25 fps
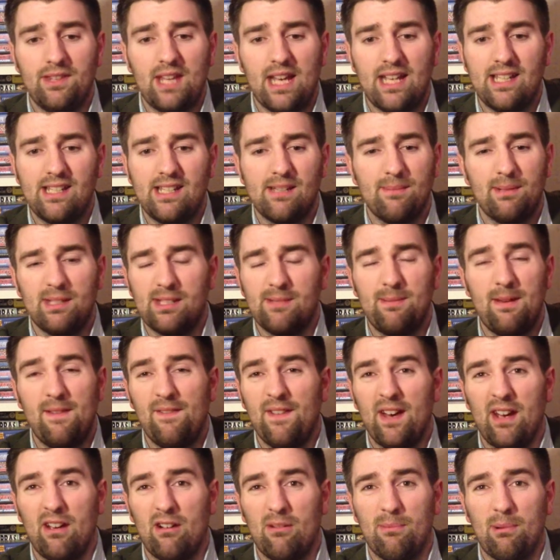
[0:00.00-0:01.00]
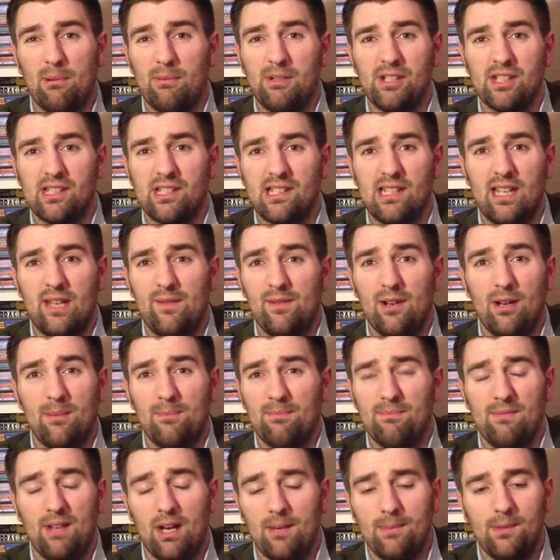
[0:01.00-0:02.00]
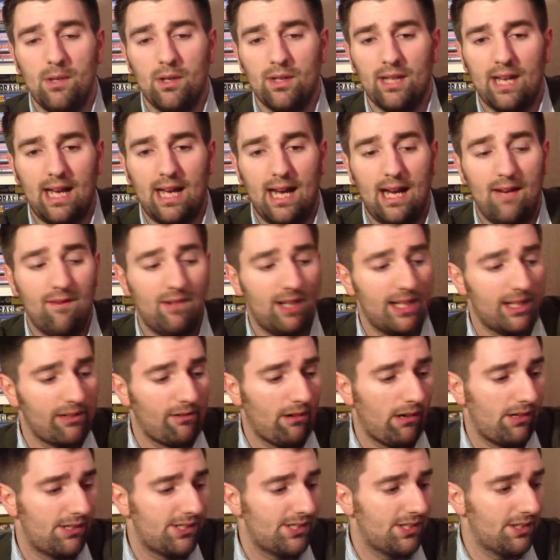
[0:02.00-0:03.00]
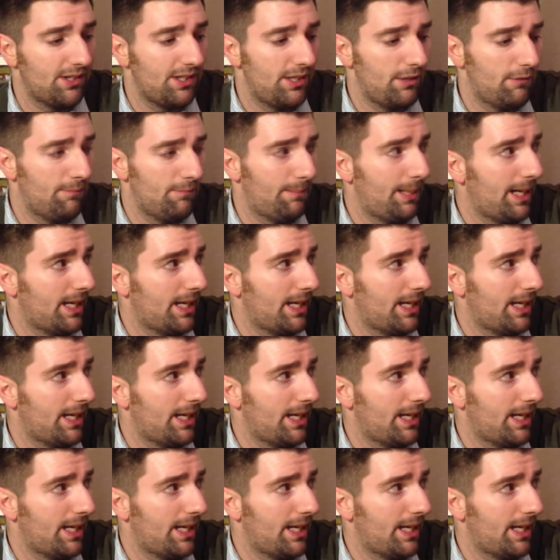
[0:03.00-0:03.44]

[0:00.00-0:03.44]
The date of it, to be fair, I'll probably just leave it. I'm not that heavily engrossed on the old